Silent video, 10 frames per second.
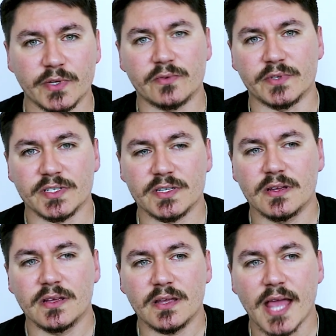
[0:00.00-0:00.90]
which
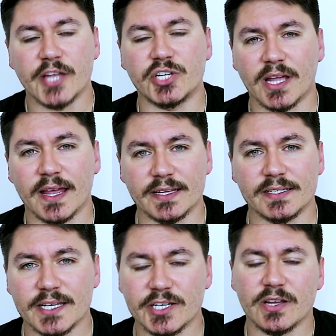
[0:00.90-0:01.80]
was educate
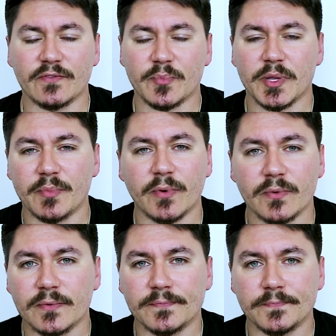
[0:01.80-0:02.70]
and teach other people.